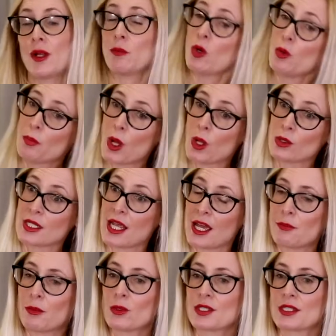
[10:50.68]
and more bolder
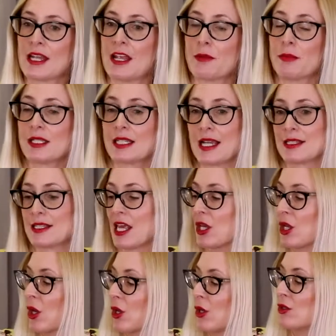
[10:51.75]
and more statement as they
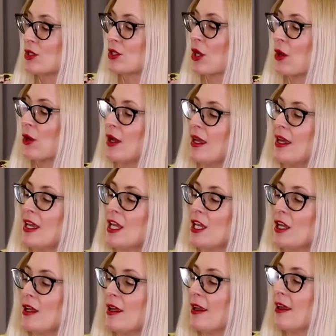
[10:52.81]
go. So
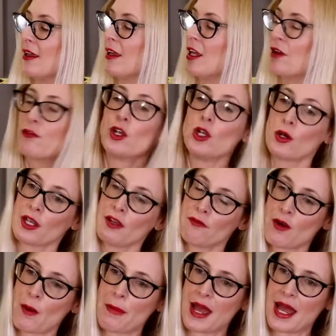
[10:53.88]
if you're looking
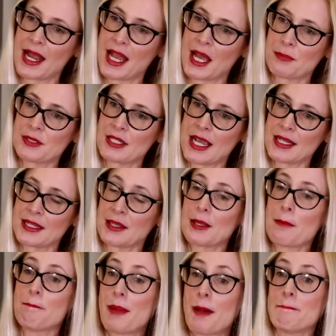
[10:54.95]
for a bag update, then
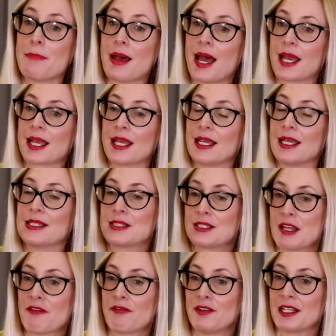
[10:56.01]
the bum bag is
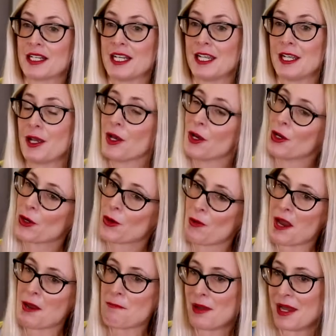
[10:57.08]
definitely a
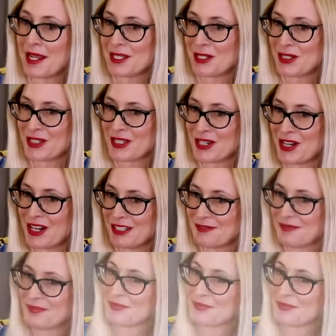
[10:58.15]
great place to start.